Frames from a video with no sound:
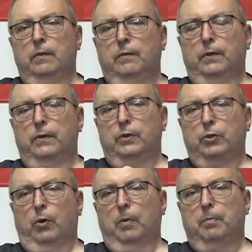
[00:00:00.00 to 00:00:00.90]
for the
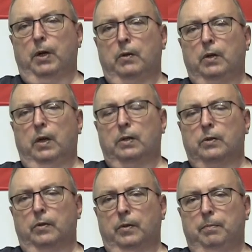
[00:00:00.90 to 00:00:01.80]
short barrel guns
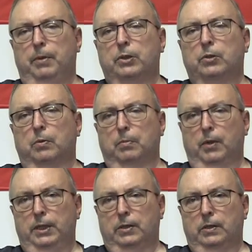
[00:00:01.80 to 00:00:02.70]
or the pistol
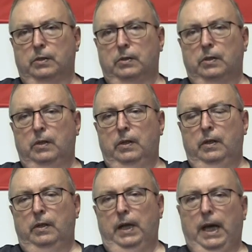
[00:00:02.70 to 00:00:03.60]
braces.
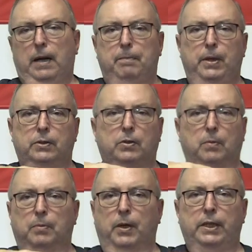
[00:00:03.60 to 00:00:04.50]
They got a pistol
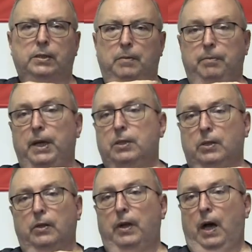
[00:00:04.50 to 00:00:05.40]
brace that
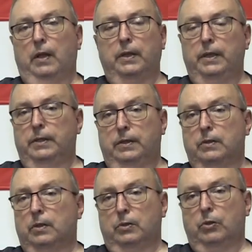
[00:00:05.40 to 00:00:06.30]
basically all it is
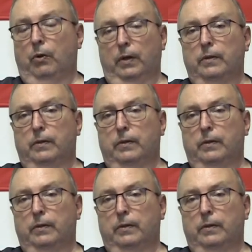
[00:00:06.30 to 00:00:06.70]
is a short